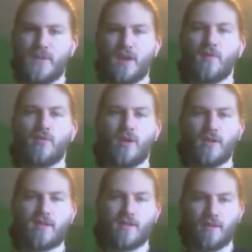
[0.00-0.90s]

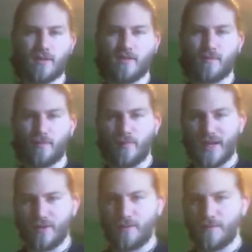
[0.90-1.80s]
afford swords
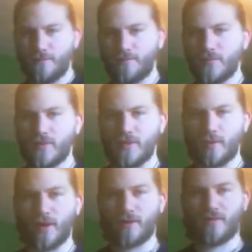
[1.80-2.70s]
better. They
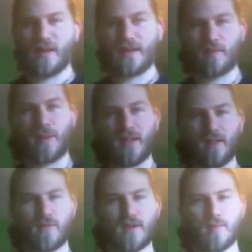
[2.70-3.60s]
were not that
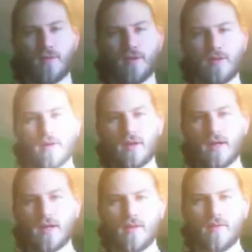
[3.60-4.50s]
expensive anymore,
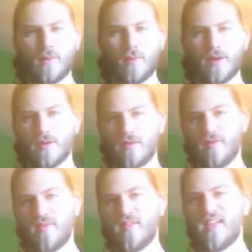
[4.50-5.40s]
and they were not
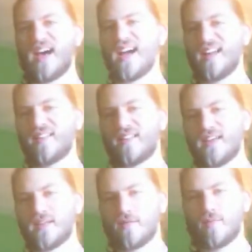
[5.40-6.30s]
high
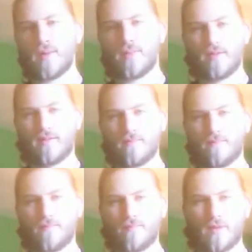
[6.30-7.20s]
status weapons.
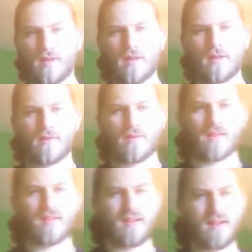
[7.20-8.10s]
They
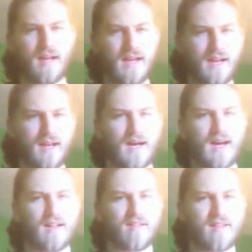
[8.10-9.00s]
still had a
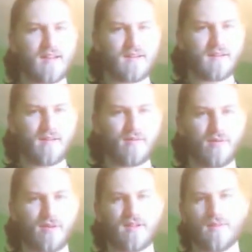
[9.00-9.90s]
high status
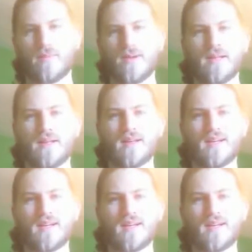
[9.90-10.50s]
for simply